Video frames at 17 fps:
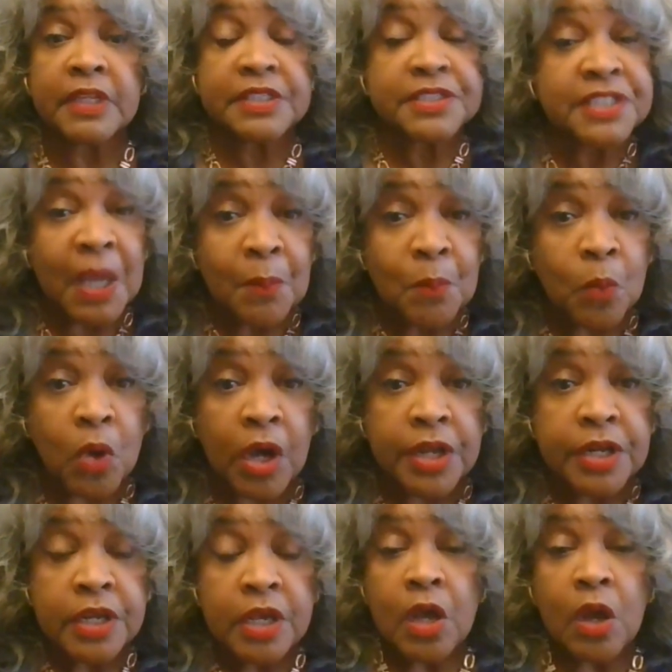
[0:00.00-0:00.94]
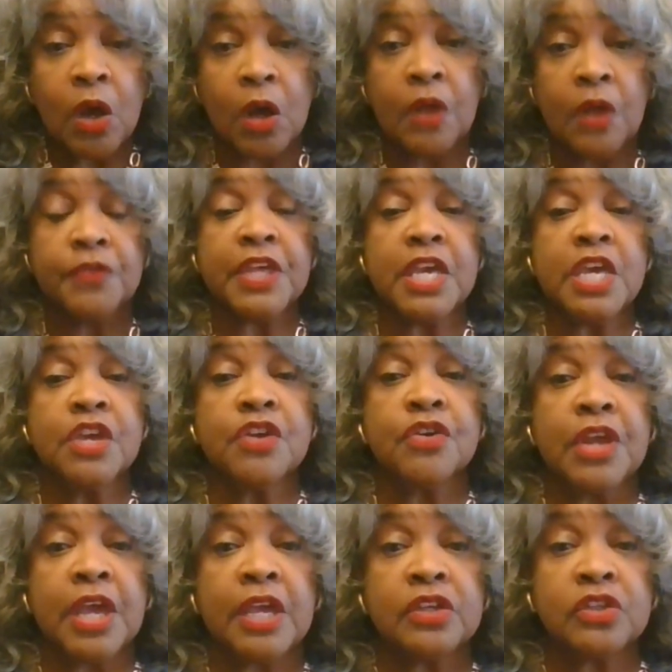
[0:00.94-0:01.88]
someone on the
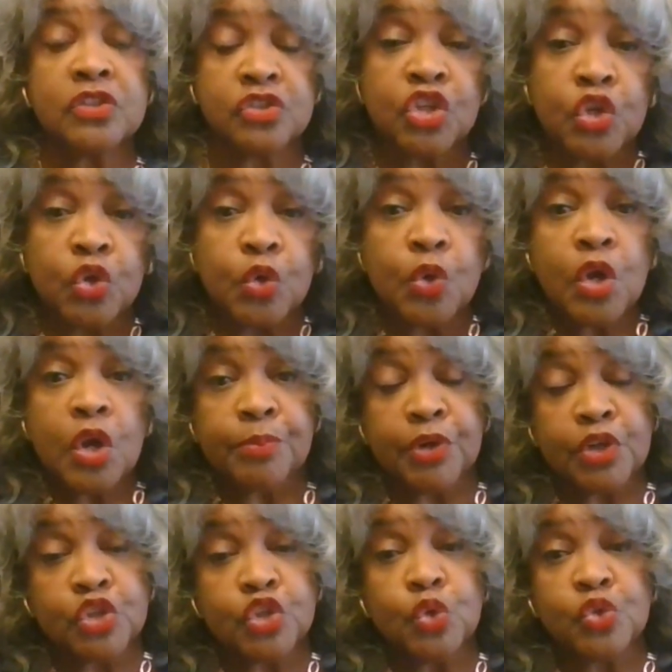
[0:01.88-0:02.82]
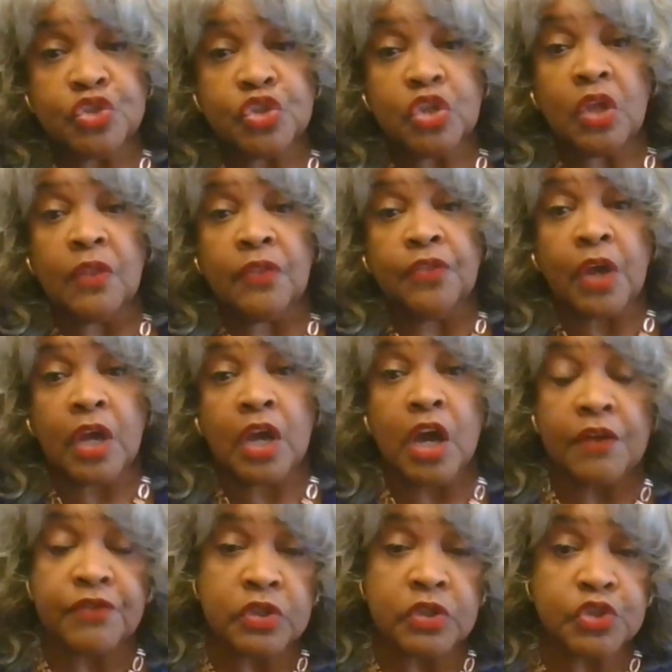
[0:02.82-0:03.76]
internet to produce the
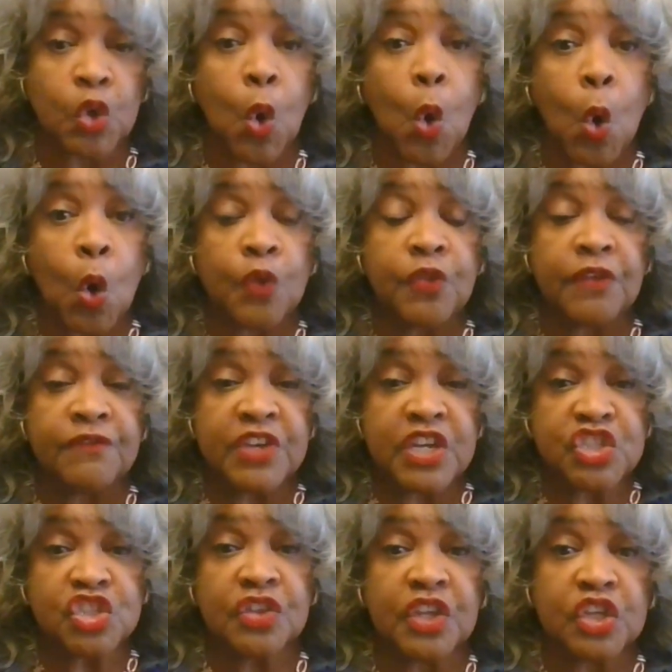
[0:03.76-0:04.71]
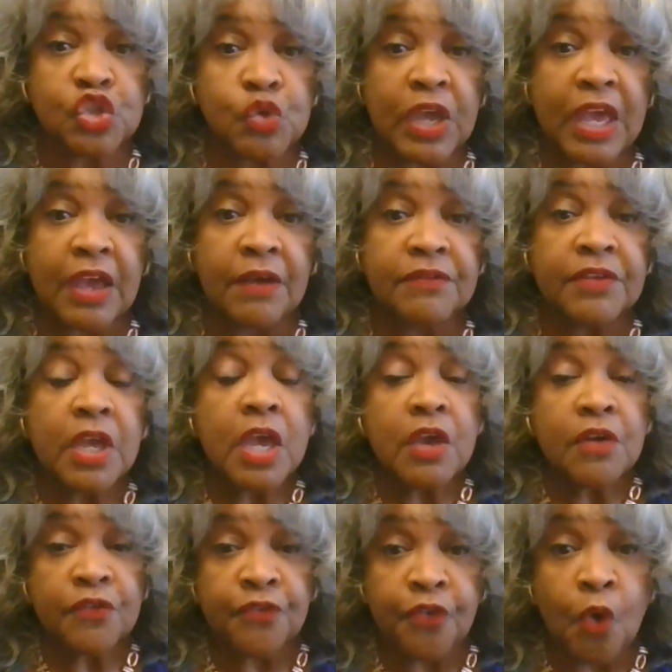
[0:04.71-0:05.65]
covers or the vision that you have
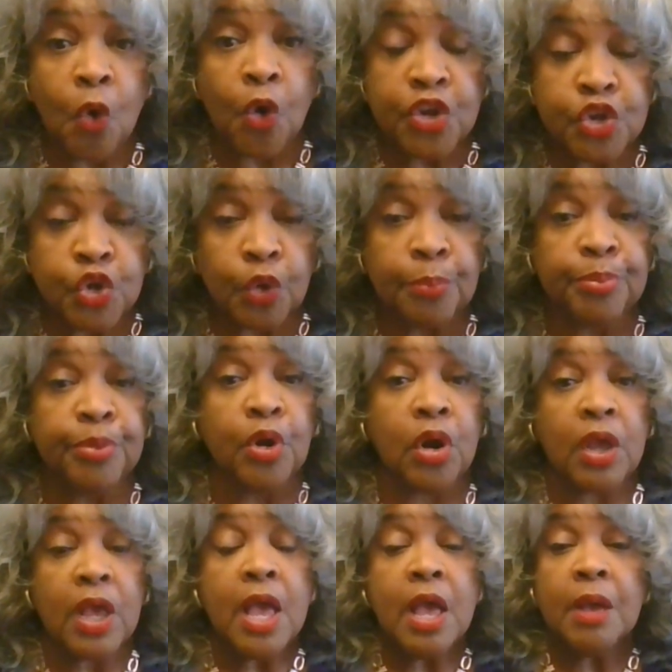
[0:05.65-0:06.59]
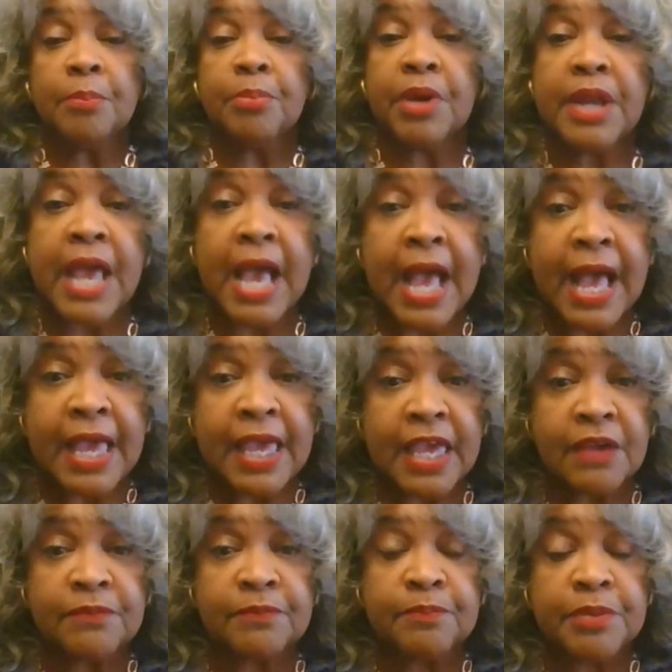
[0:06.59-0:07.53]
for your book. But I
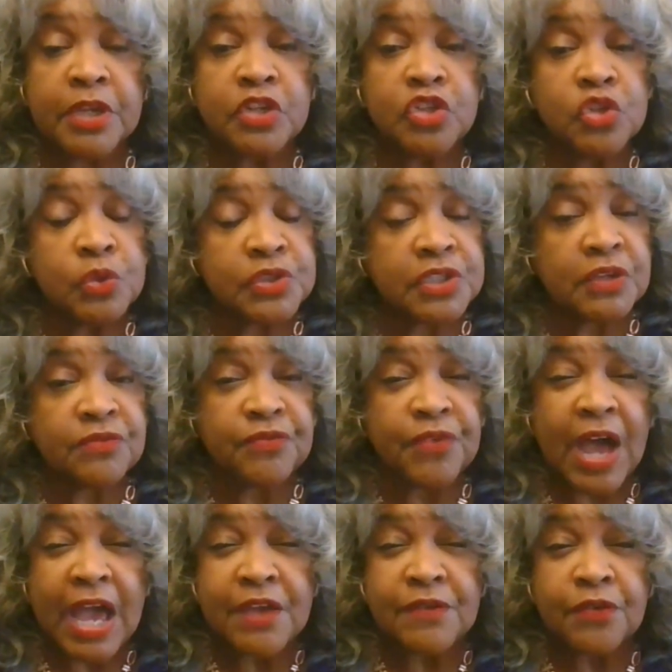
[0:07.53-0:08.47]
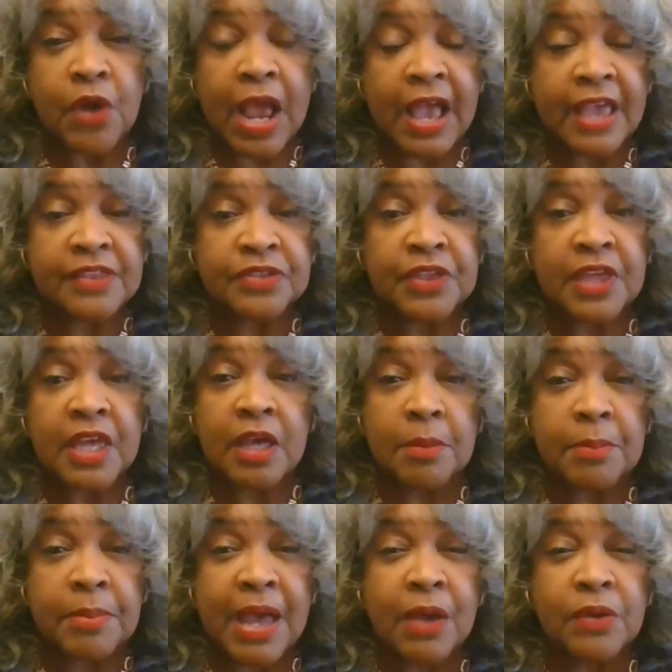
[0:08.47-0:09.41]
have been using Fiverr, I think
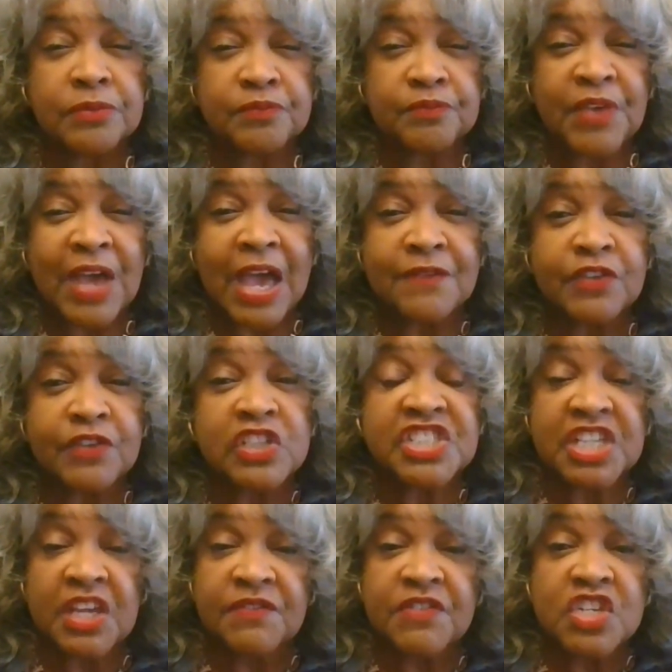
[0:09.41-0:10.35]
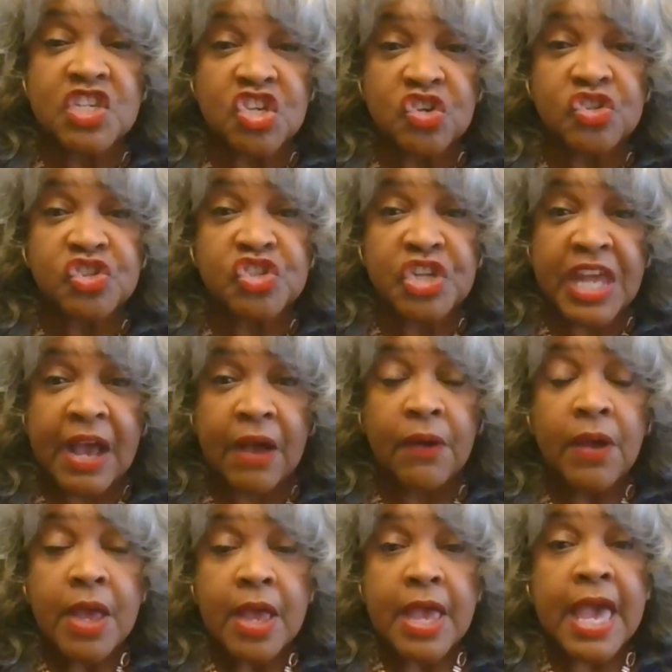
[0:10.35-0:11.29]
about 5 or 7 years
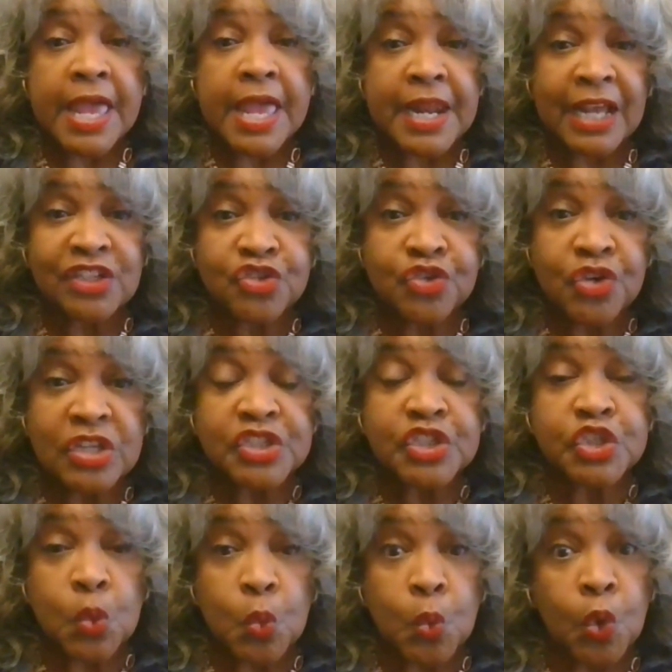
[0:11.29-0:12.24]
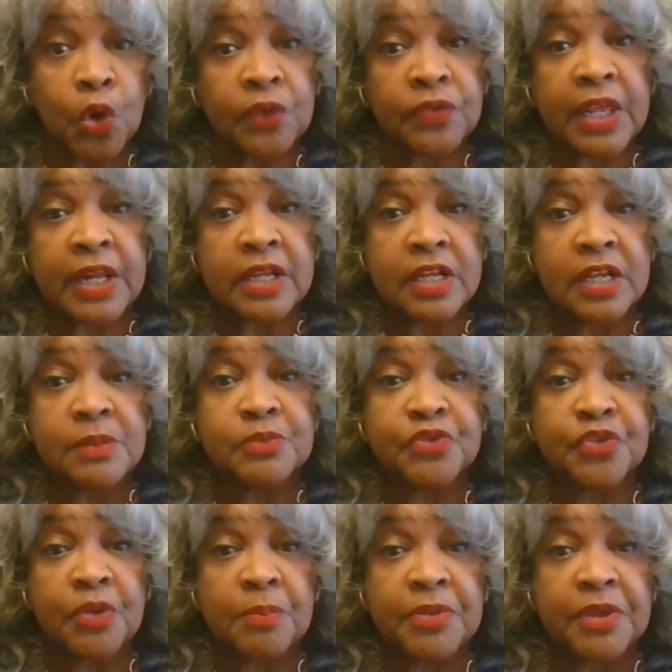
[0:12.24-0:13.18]
now, and I trust the work that
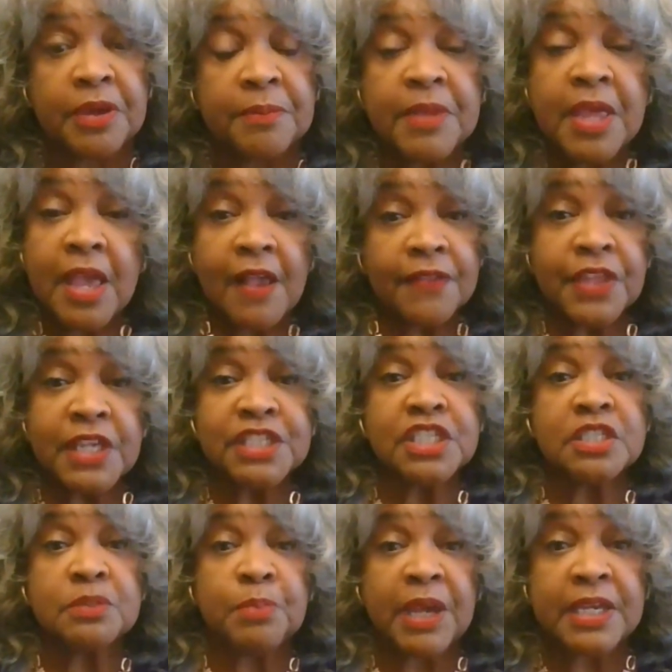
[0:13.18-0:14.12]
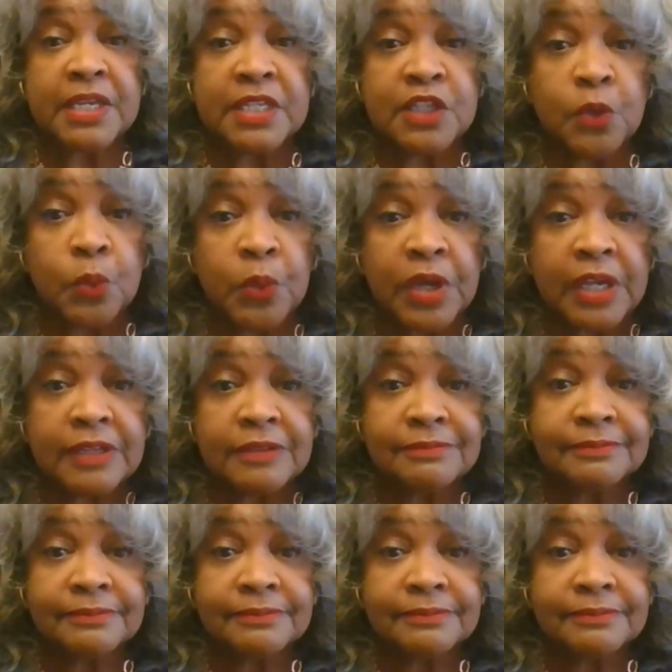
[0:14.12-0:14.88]
comes from them. This is Becky DeWitt,